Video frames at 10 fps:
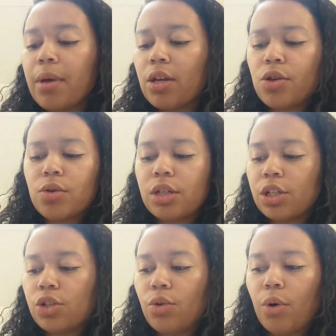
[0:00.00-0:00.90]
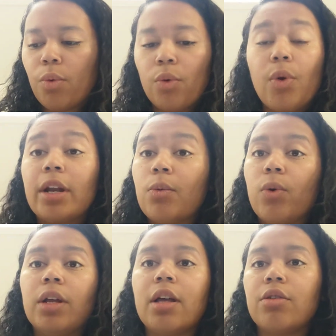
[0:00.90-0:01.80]
be a huge issue where we'll run in
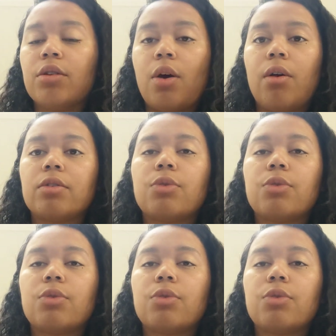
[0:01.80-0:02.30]
with another note,